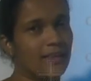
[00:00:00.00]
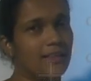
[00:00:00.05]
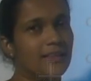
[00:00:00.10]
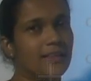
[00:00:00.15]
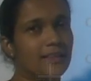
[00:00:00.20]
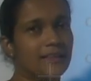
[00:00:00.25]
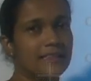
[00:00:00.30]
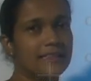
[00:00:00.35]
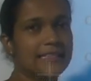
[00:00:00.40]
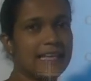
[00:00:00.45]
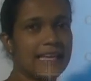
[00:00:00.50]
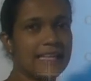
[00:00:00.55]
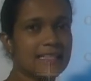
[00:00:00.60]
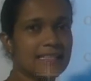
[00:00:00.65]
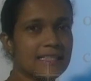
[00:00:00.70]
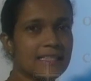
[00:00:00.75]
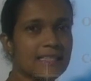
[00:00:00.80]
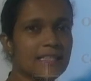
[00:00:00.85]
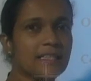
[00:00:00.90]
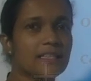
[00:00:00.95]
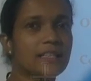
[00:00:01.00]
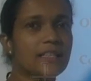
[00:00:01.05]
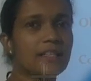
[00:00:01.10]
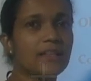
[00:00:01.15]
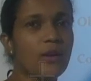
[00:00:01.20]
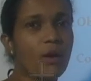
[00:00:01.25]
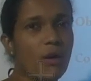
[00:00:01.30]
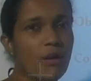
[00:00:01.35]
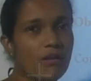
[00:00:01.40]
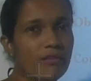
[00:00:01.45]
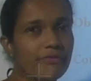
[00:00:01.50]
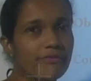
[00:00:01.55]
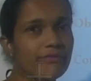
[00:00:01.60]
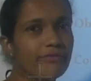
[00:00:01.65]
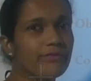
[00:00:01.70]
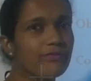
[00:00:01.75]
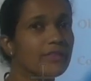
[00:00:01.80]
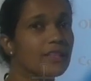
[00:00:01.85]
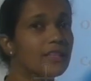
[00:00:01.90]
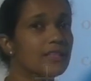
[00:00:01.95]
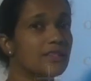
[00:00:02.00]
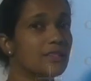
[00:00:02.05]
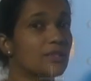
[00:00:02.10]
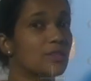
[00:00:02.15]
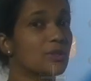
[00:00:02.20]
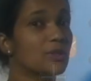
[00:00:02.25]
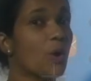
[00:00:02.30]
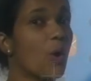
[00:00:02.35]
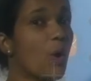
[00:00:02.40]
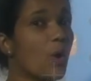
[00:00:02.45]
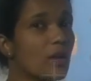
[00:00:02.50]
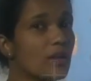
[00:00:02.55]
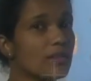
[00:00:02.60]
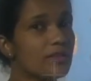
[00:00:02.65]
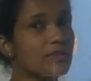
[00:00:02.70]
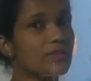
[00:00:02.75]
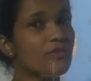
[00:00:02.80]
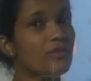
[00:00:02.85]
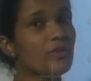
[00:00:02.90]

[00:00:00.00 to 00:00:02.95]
the density of the salt